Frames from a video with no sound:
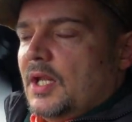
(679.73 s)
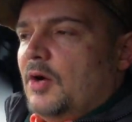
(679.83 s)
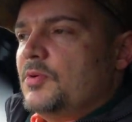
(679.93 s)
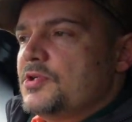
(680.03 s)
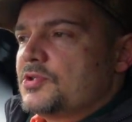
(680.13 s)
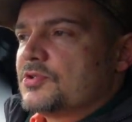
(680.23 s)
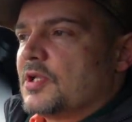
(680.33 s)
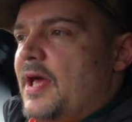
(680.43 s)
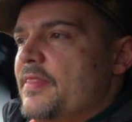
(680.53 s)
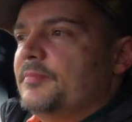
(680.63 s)
how would you sort
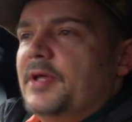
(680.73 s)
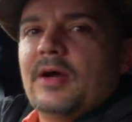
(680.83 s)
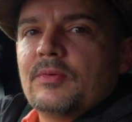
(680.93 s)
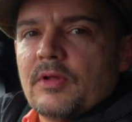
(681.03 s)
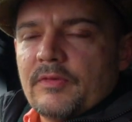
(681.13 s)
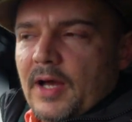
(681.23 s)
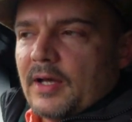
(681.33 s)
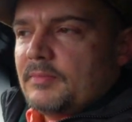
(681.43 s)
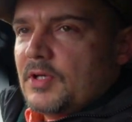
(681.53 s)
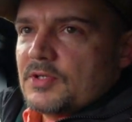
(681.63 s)
of let them down on that?